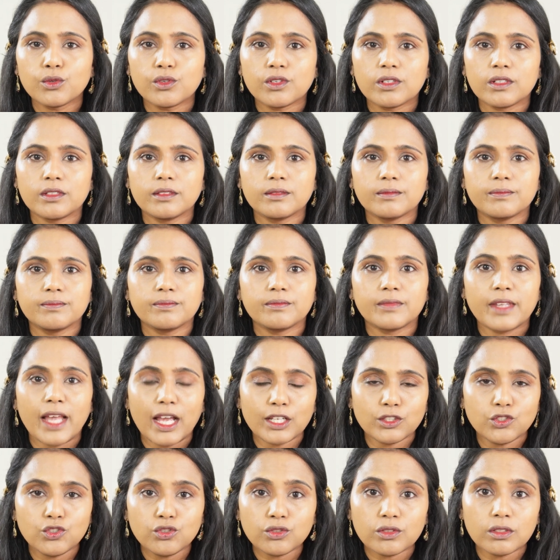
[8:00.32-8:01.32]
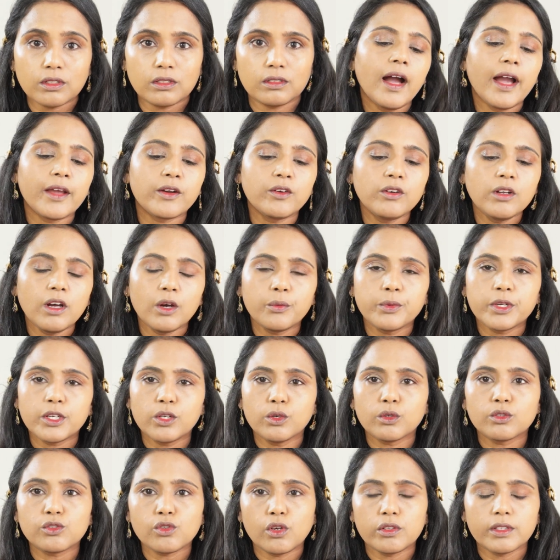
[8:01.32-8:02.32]
look natural. I don't know how it
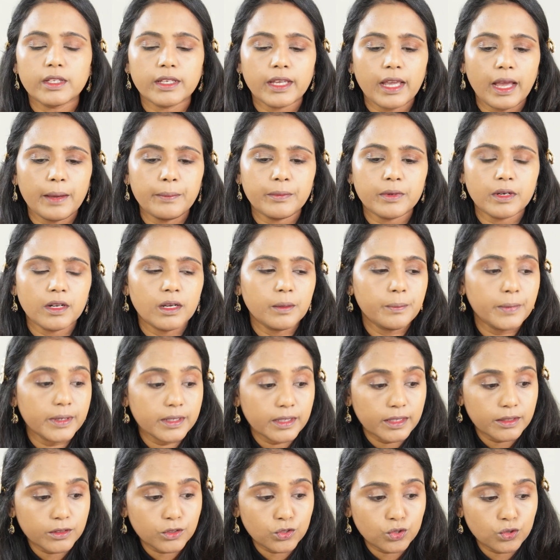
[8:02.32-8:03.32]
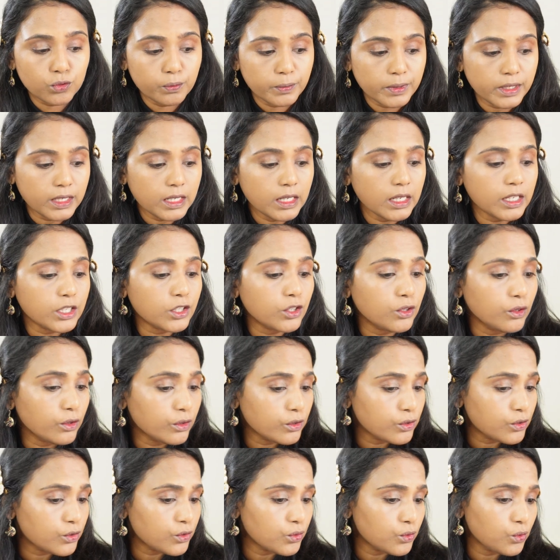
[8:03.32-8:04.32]
looks on the camera, but to me it
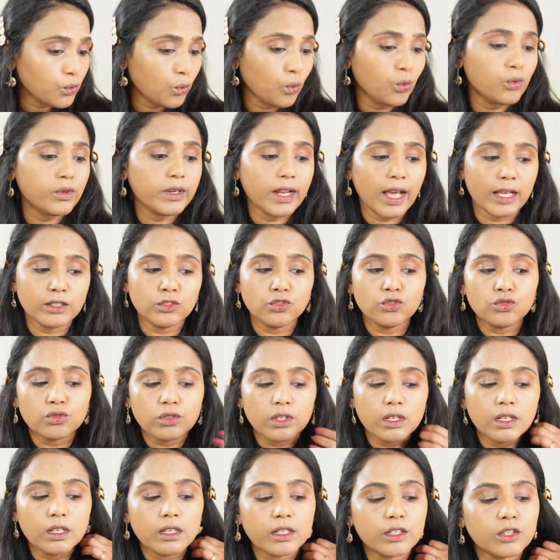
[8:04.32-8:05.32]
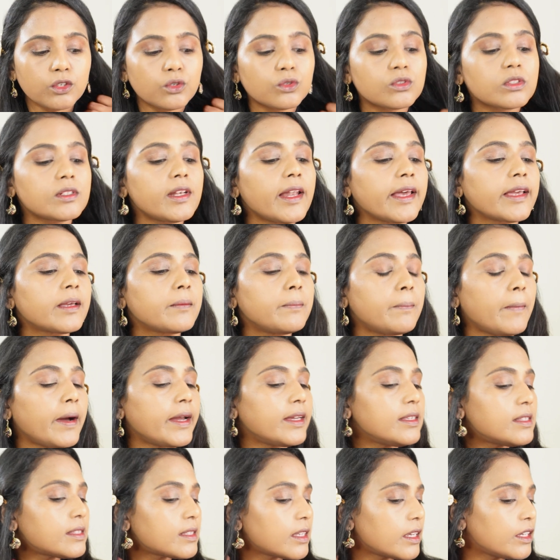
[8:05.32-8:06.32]
looks so natural. It looks like
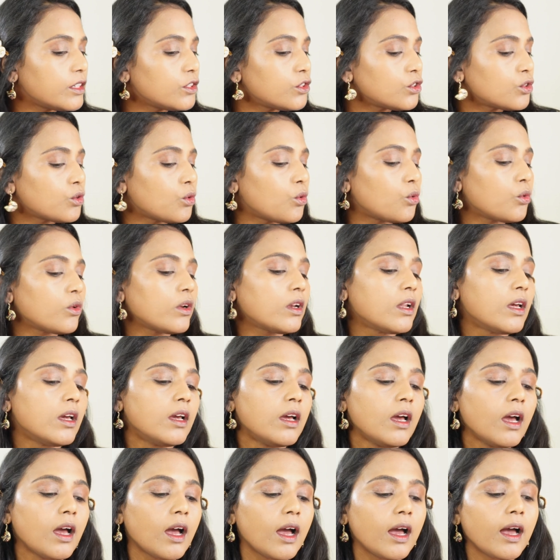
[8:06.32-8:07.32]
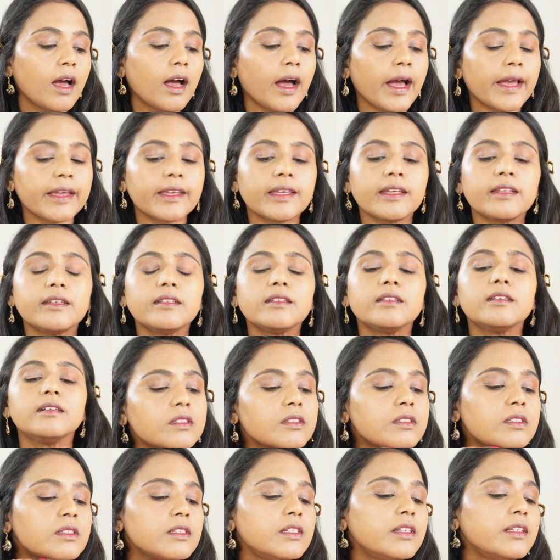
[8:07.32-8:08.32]
my skin tone. I can
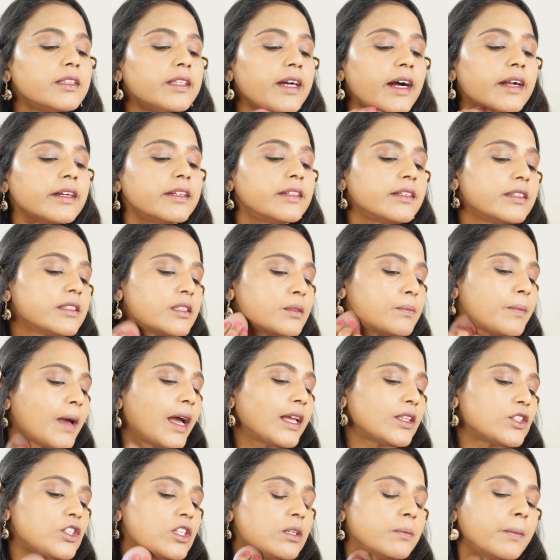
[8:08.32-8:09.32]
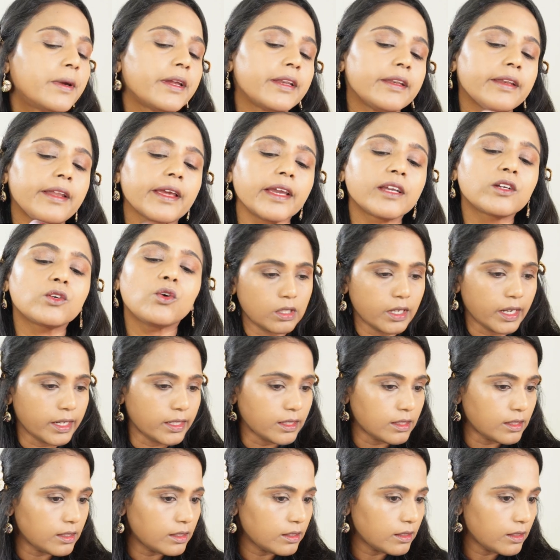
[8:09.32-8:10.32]
see that it is matching my neck,
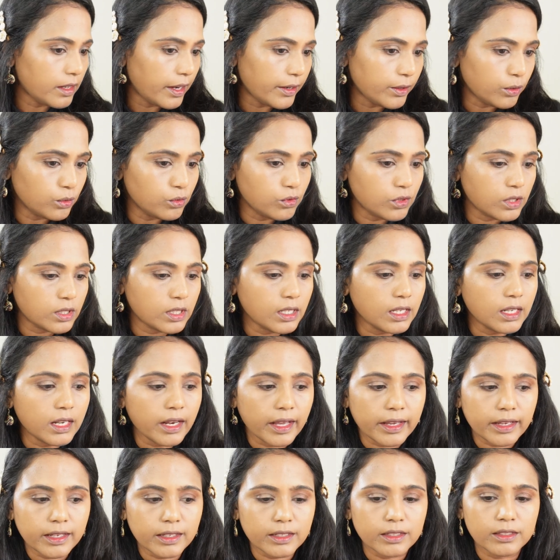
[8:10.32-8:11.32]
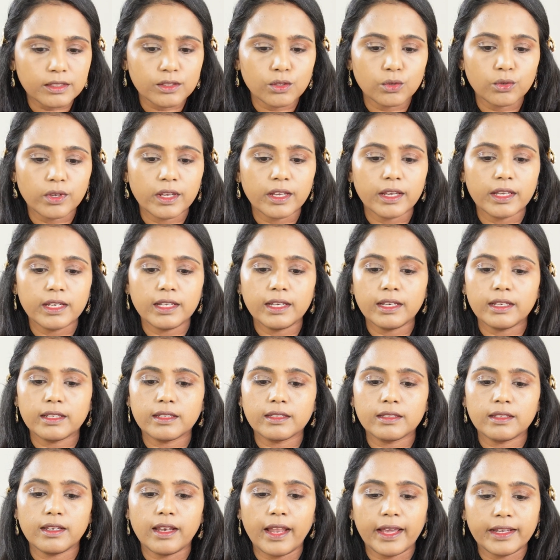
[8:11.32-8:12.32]
guys. I don't see like it is looking any
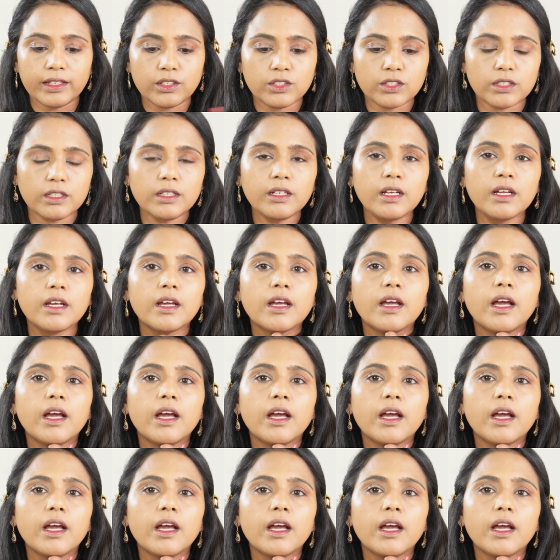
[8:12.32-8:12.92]
lighter,